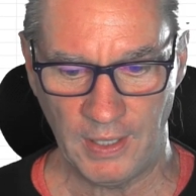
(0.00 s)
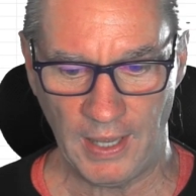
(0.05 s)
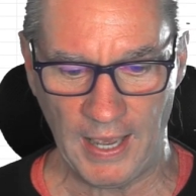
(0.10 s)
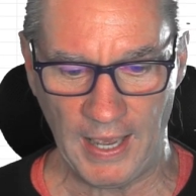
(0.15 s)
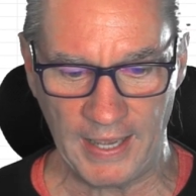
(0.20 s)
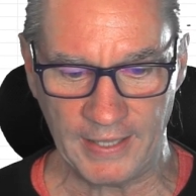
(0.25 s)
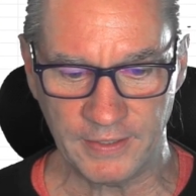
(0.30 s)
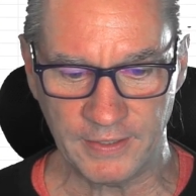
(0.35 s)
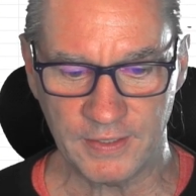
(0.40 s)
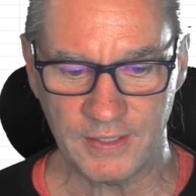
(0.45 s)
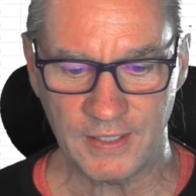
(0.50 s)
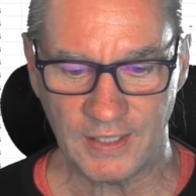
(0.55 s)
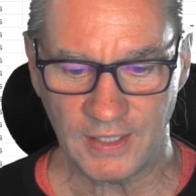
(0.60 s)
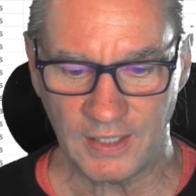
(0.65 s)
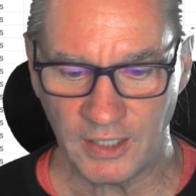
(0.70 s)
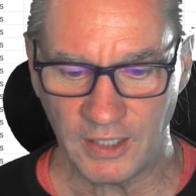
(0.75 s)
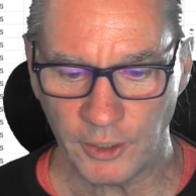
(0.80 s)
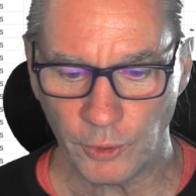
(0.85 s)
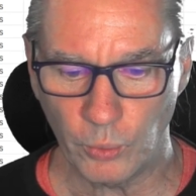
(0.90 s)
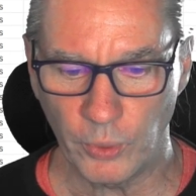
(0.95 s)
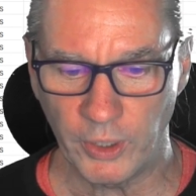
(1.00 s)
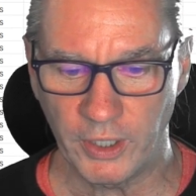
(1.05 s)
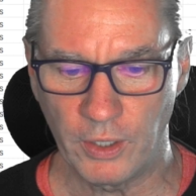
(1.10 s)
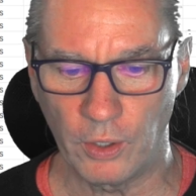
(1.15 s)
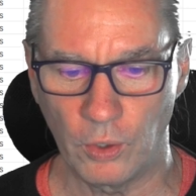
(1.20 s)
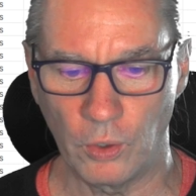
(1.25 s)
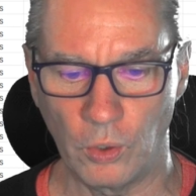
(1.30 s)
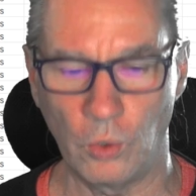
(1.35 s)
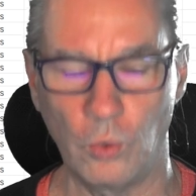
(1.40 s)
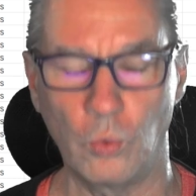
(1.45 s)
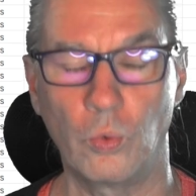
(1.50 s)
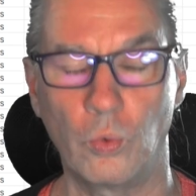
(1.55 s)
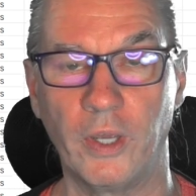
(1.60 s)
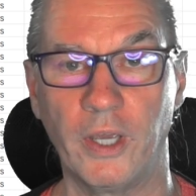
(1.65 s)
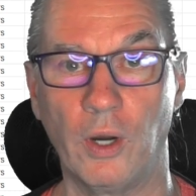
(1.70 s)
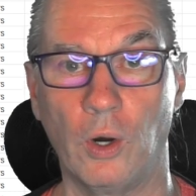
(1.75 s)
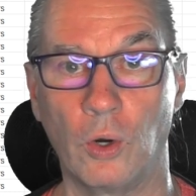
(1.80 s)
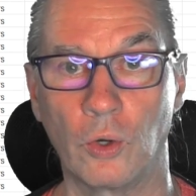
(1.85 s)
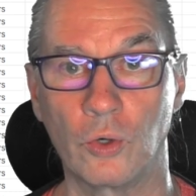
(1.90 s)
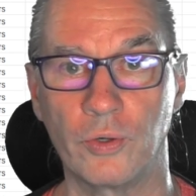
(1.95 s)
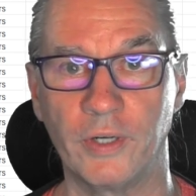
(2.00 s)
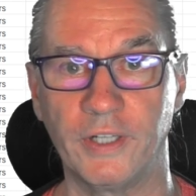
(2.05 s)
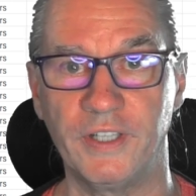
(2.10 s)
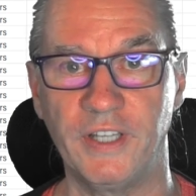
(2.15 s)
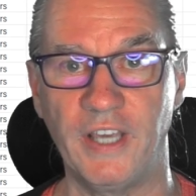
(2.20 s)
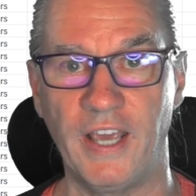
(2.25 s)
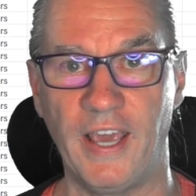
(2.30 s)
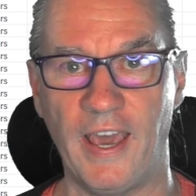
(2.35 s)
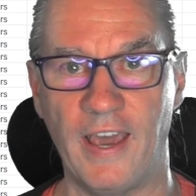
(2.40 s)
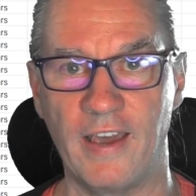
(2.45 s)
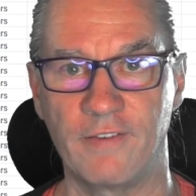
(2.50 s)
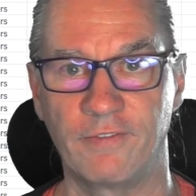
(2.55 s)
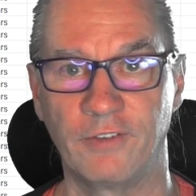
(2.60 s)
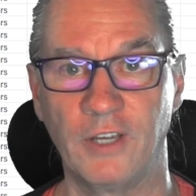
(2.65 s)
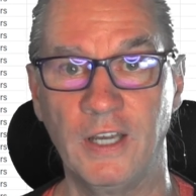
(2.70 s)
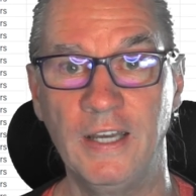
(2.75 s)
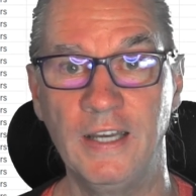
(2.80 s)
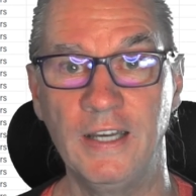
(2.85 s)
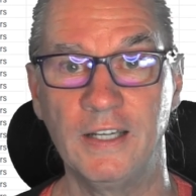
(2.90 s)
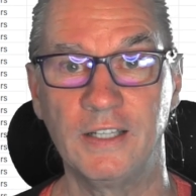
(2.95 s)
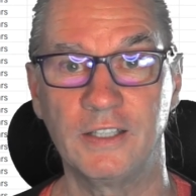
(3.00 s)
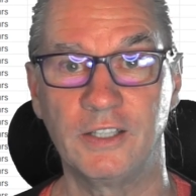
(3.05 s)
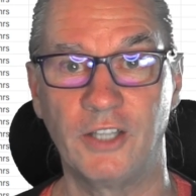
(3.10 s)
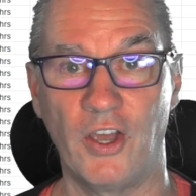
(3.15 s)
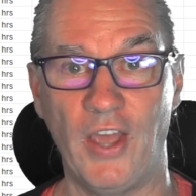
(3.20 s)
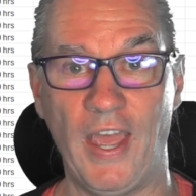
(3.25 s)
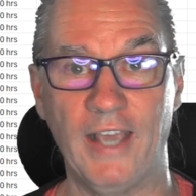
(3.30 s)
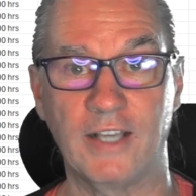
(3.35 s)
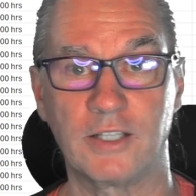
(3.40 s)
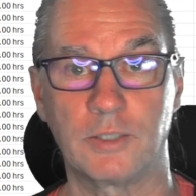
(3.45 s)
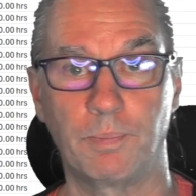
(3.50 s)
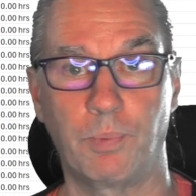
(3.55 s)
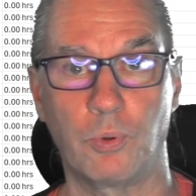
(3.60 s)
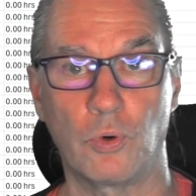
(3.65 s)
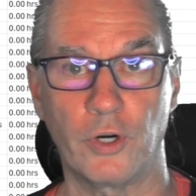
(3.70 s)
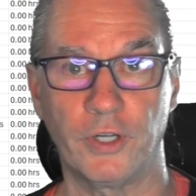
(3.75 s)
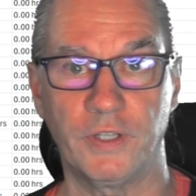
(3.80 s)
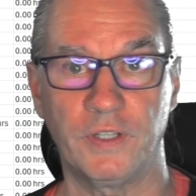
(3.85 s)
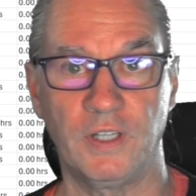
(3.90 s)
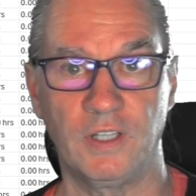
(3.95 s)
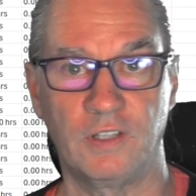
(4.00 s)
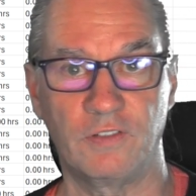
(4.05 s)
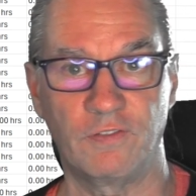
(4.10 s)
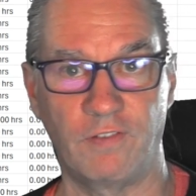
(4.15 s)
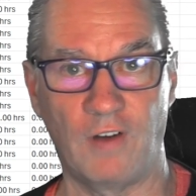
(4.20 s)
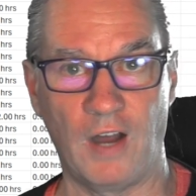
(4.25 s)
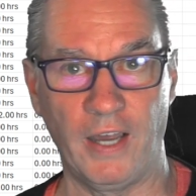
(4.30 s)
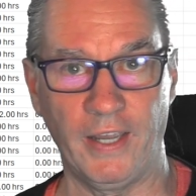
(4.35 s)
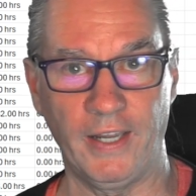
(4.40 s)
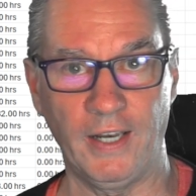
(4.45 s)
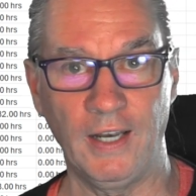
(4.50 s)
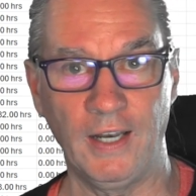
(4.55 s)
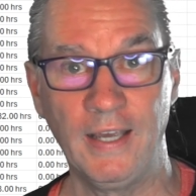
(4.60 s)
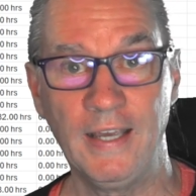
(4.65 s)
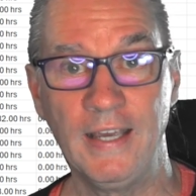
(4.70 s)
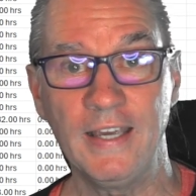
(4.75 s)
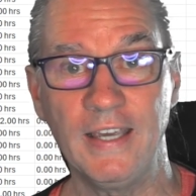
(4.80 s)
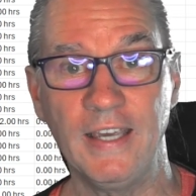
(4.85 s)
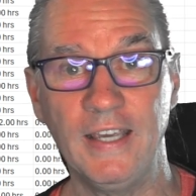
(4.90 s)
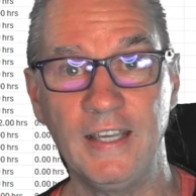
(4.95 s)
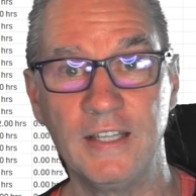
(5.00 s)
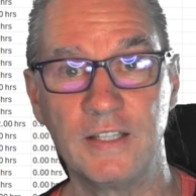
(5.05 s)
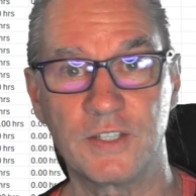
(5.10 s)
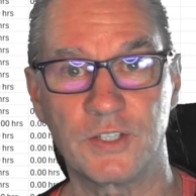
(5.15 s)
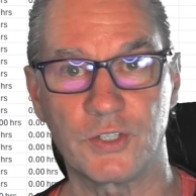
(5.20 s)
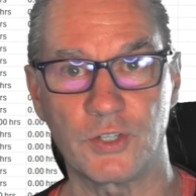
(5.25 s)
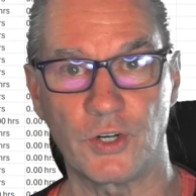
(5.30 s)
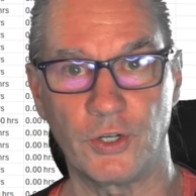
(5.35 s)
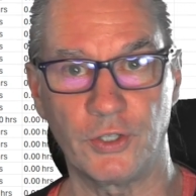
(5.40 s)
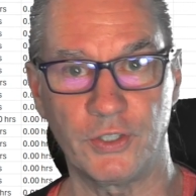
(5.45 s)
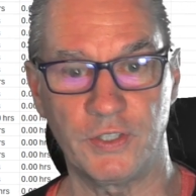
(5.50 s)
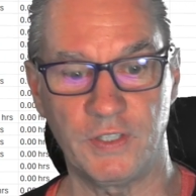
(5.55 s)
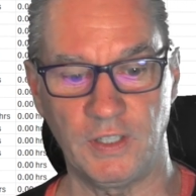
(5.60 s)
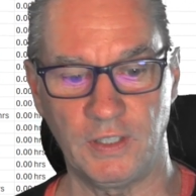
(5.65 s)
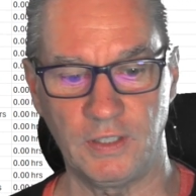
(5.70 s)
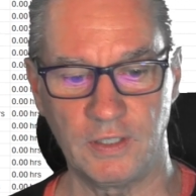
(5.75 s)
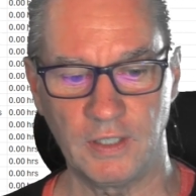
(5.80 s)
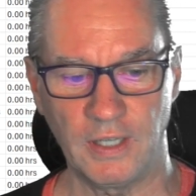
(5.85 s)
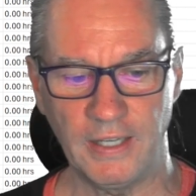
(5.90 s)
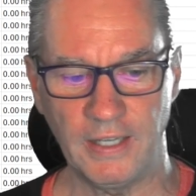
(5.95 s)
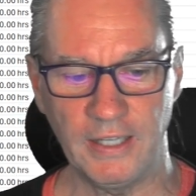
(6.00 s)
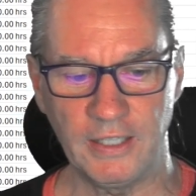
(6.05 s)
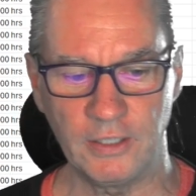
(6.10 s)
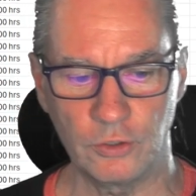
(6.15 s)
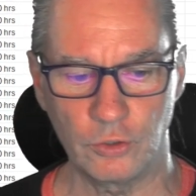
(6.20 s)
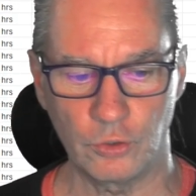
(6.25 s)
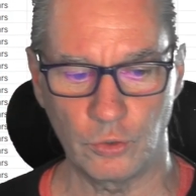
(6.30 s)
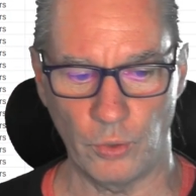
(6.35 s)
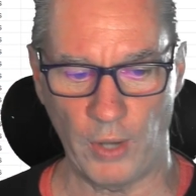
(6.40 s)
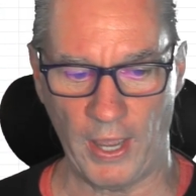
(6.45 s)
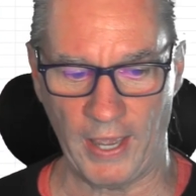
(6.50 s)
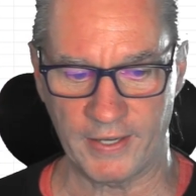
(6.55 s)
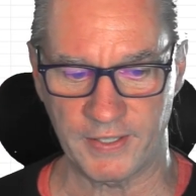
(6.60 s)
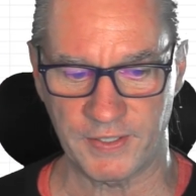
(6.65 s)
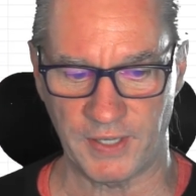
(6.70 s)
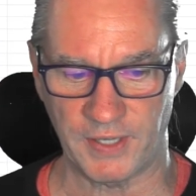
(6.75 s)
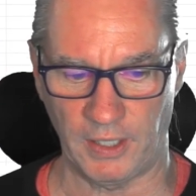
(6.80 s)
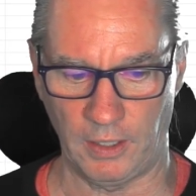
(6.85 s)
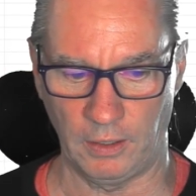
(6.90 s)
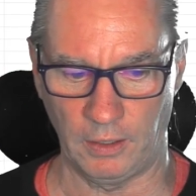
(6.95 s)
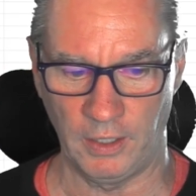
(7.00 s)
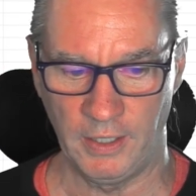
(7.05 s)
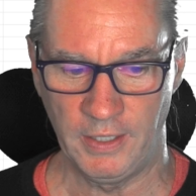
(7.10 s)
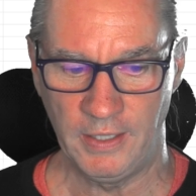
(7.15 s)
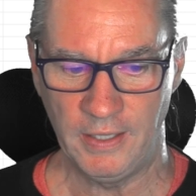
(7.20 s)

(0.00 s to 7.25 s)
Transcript: And here we go, we already have the exported file inserted into Excel.